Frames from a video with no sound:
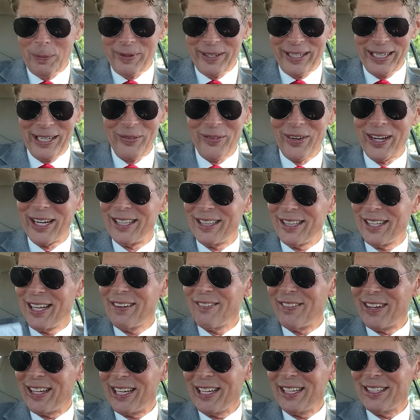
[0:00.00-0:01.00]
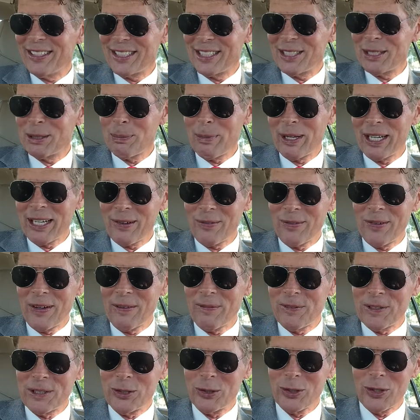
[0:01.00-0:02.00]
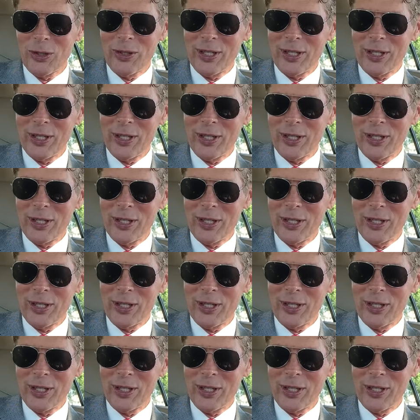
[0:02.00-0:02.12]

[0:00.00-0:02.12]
But anyway, I love it. He's just making reference